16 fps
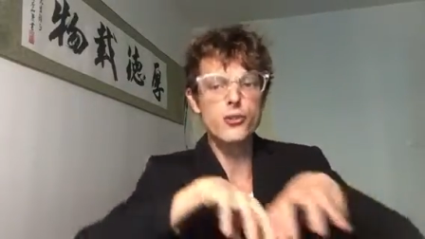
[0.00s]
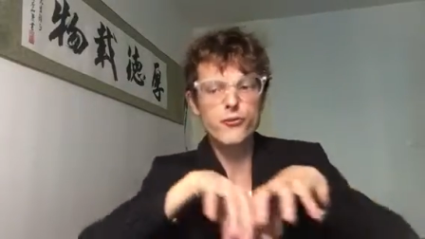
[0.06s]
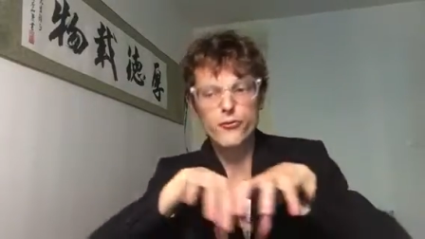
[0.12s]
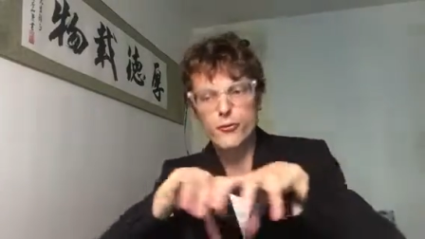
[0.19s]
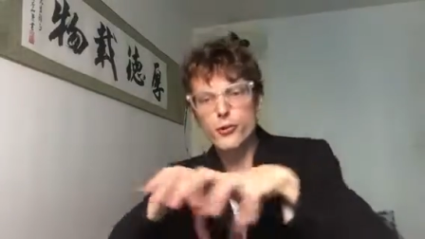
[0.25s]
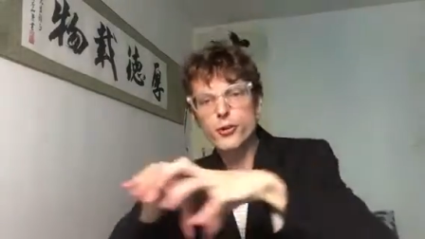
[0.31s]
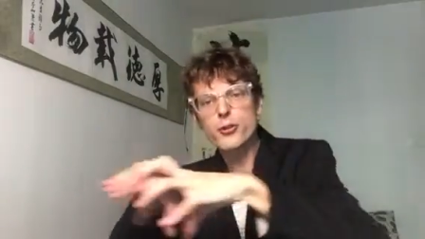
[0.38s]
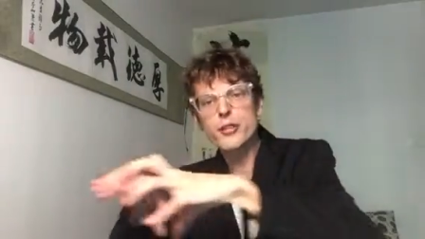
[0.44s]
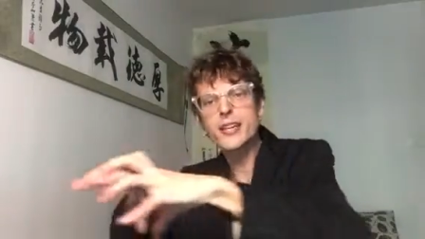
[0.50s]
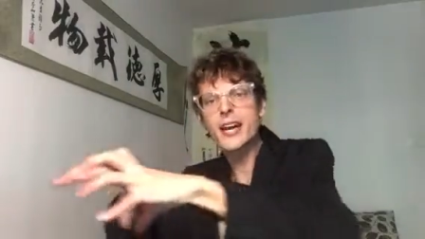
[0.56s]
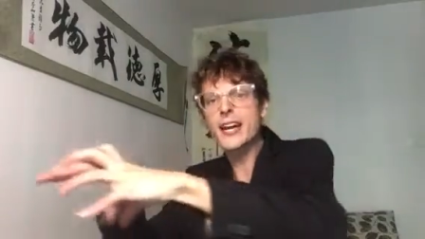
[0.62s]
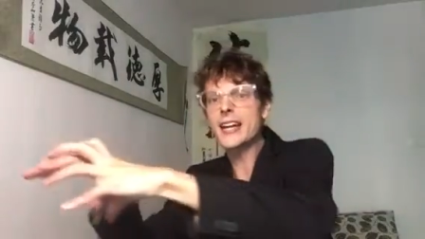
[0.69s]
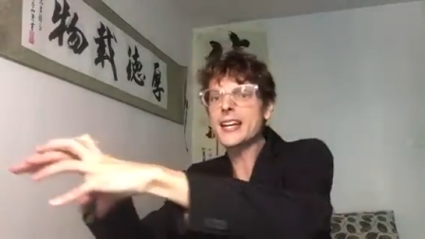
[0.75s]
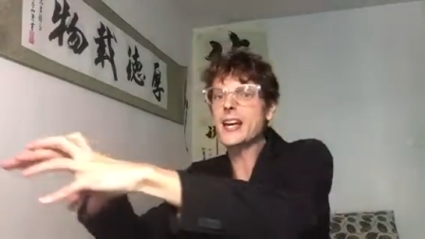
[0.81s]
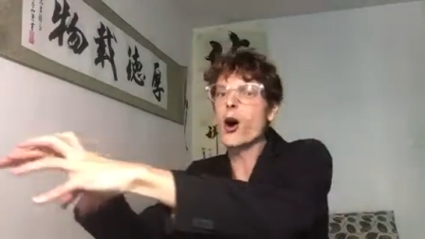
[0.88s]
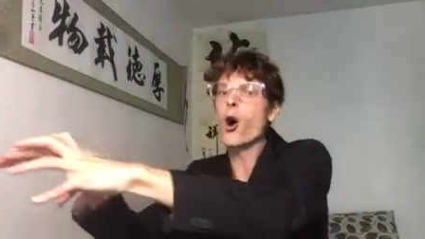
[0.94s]
You've really
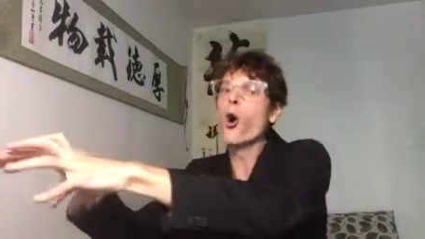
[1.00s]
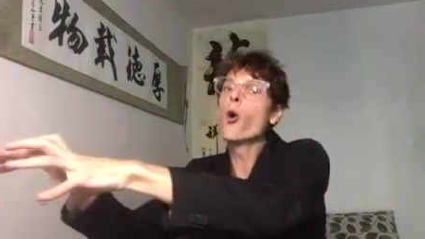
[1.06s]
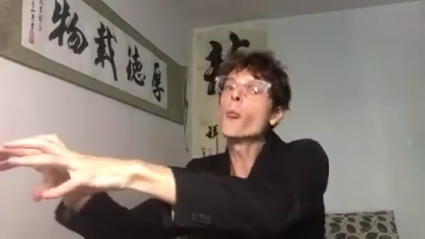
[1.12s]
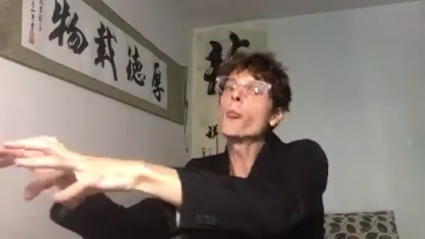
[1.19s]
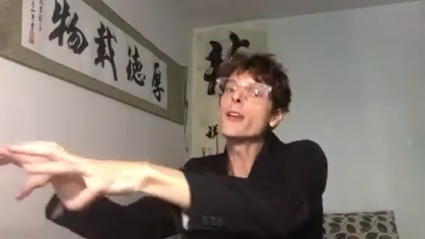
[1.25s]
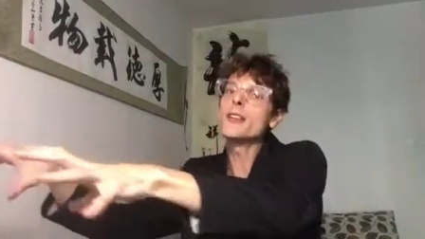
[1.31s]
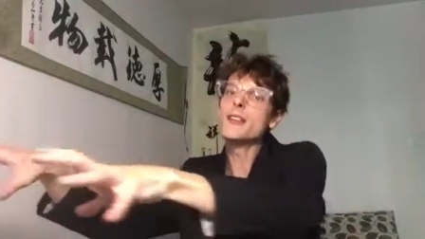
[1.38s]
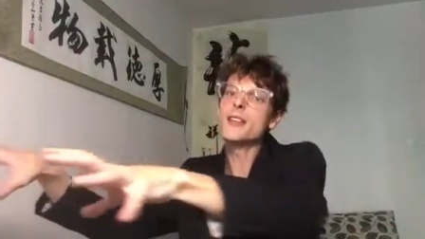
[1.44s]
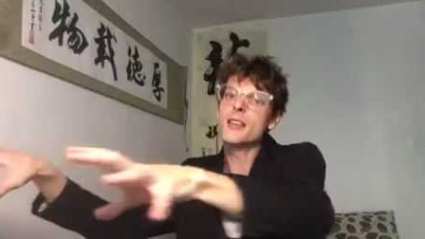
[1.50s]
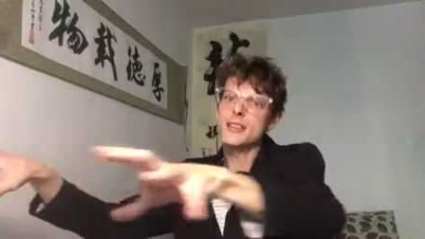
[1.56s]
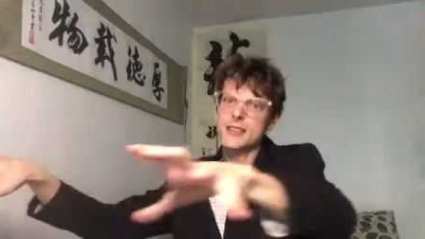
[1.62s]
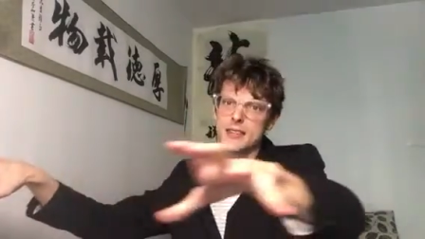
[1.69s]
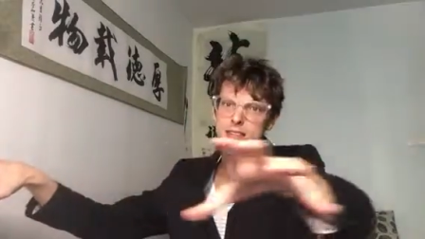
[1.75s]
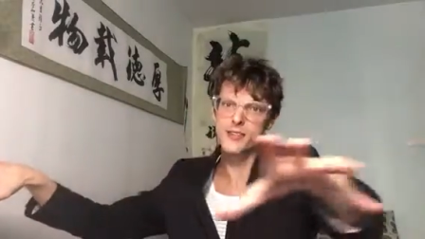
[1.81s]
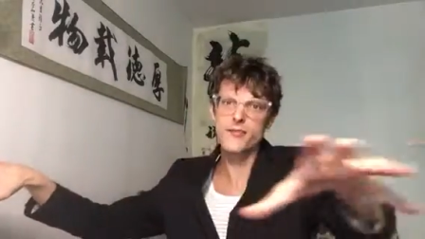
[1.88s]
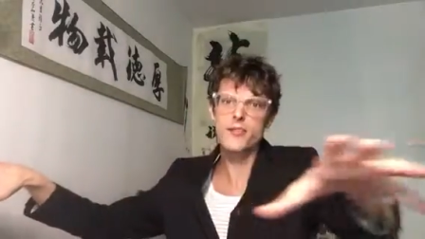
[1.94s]
got to
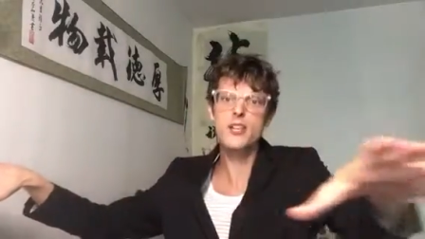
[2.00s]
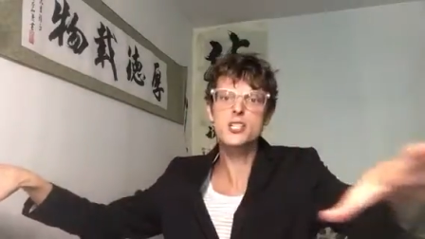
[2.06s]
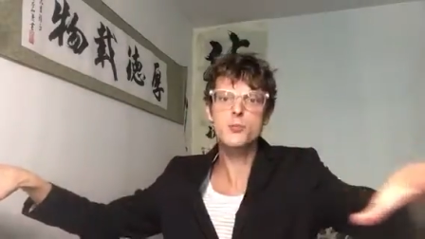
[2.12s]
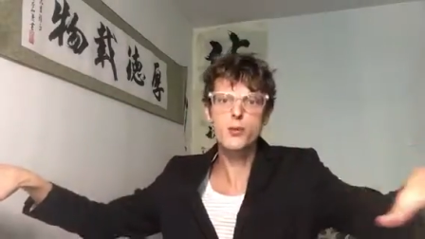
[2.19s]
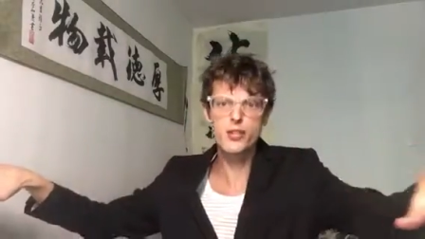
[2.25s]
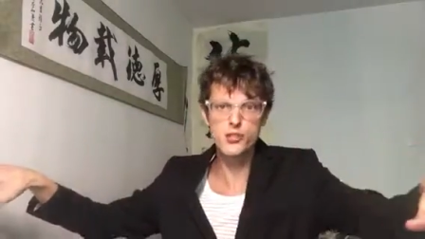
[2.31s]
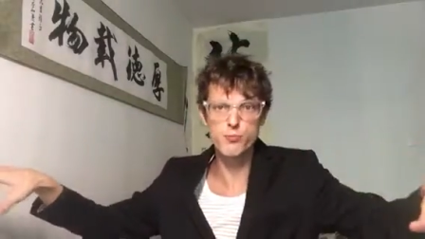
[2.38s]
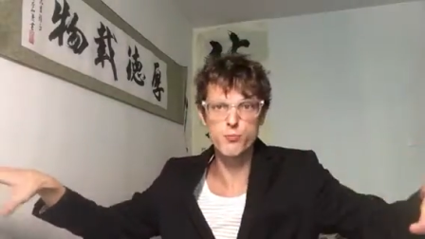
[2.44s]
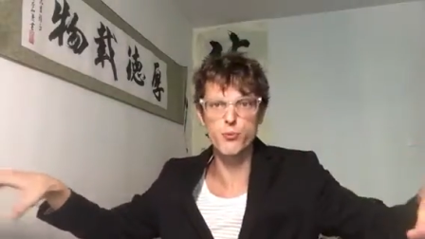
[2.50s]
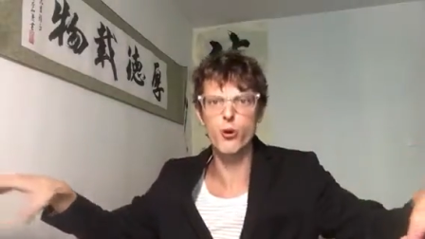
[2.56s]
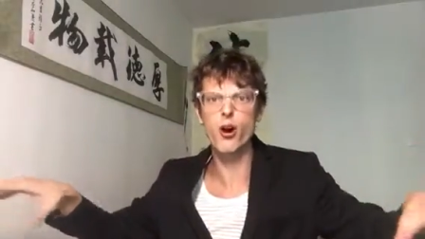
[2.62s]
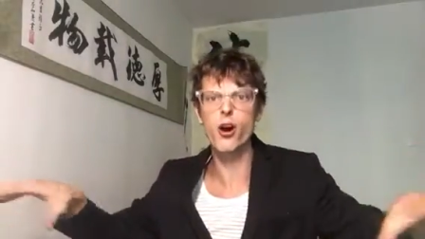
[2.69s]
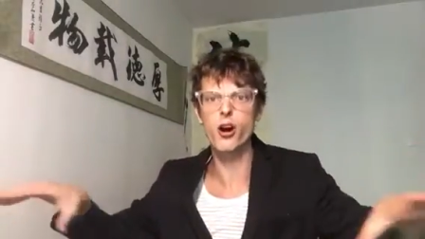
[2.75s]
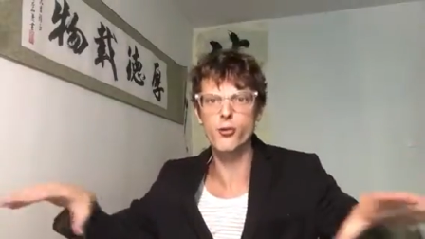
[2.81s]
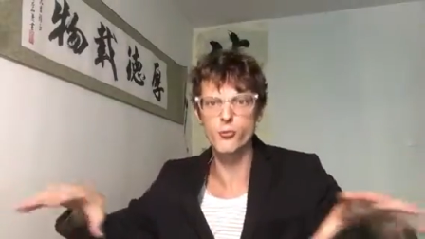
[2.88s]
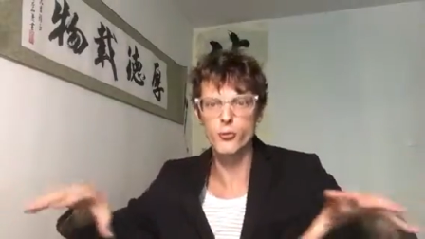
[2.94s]
Facebook is
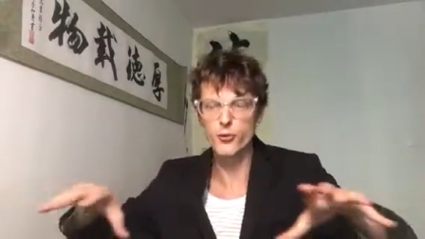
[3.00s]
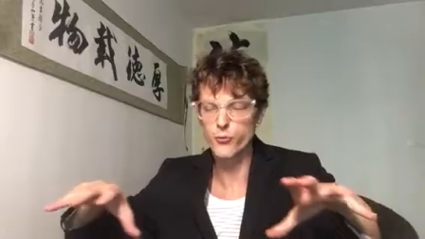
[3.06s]
broad.